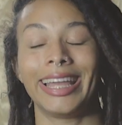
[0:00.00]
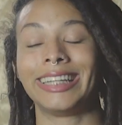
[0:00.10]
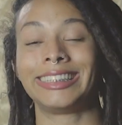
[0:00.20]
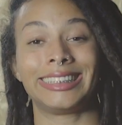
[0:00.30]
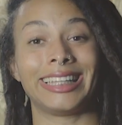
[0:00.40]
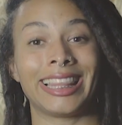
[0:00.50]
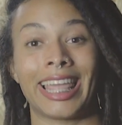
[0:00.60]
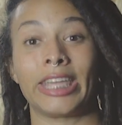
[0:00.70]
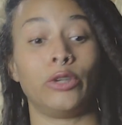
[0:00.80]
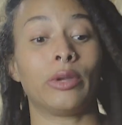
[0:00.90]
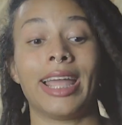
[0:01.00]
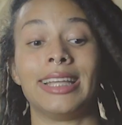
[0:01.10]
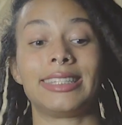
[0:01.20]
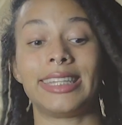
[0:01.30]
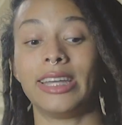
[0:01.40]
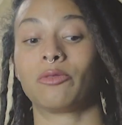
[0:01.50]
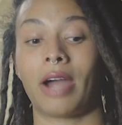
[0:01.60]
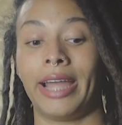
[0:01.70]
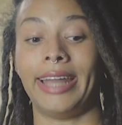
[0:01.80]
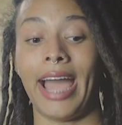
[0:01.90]
It's just like, you can't see it
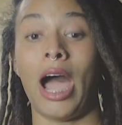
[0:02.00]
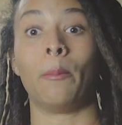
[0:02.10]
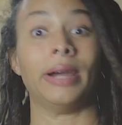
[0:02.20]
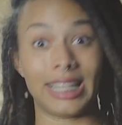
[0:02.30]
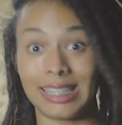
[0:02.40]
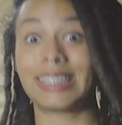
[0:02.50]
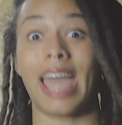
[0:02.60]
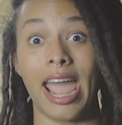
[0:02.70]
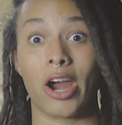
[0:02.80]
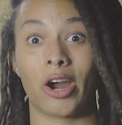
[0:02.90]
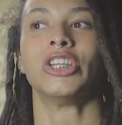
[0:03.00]
right now, but it's there.